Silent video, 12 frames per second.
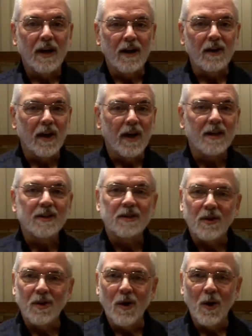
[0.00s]
here
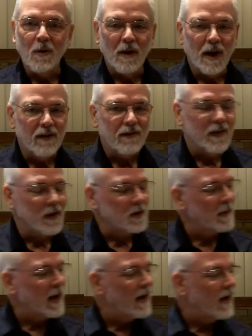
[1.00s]
is Nobody
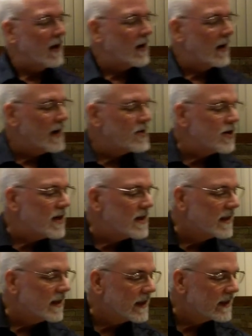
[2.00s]
Fills My Heart Like
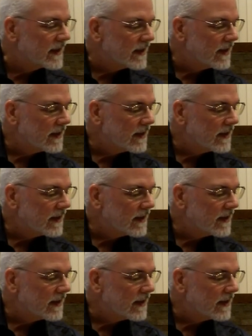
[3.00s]
Jesus.